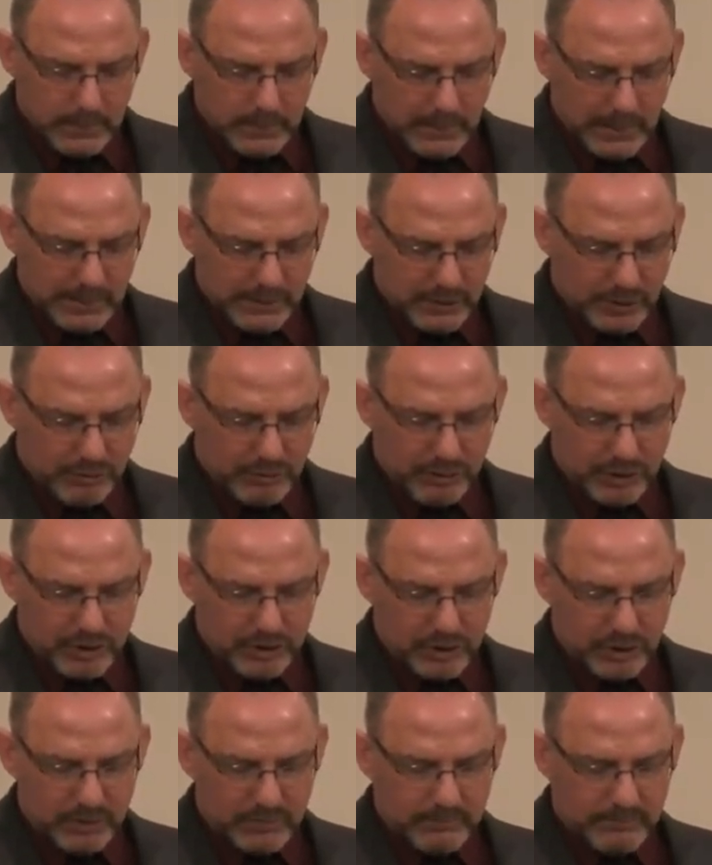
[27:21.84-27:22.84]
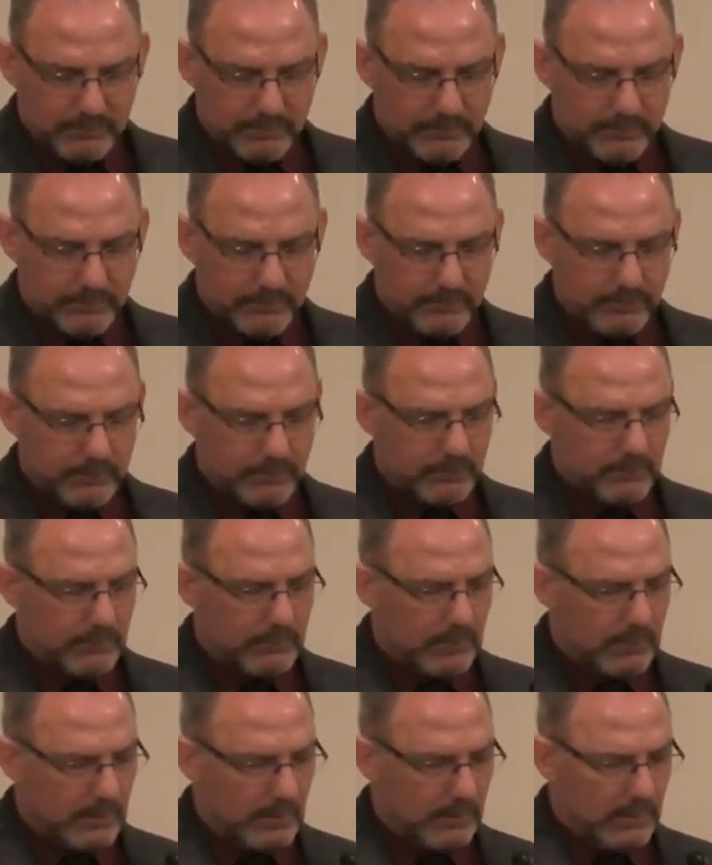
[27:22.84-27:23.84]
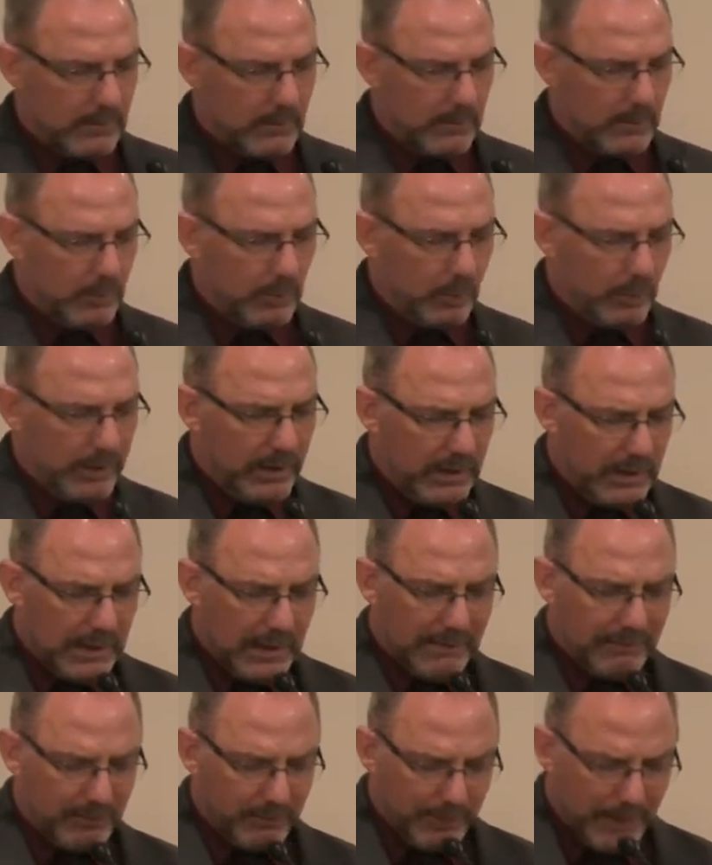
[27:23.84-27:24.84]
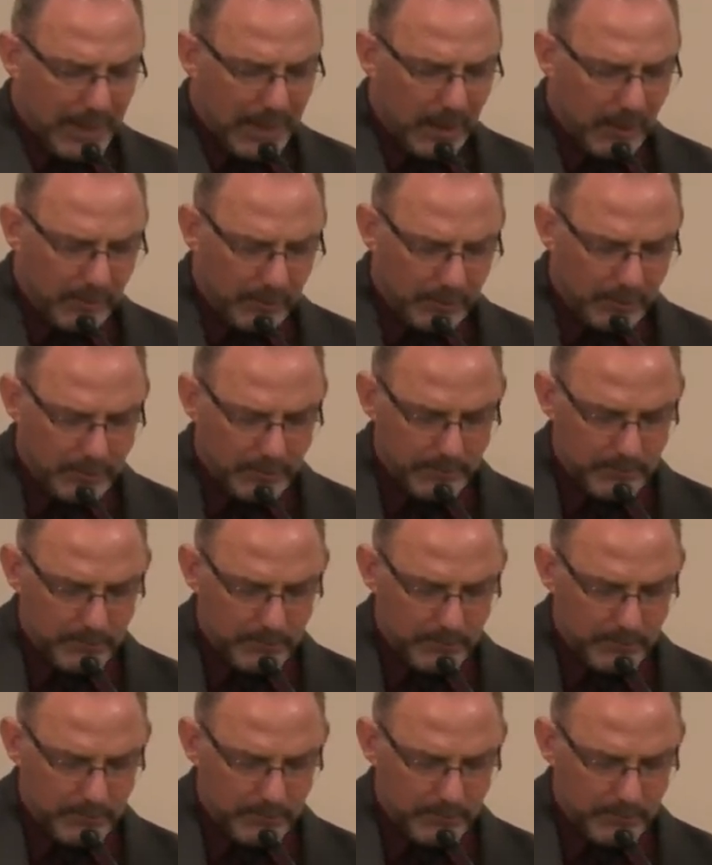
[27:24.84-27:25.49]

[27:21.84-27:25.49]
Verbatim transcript: As a Christian, we need to have the power.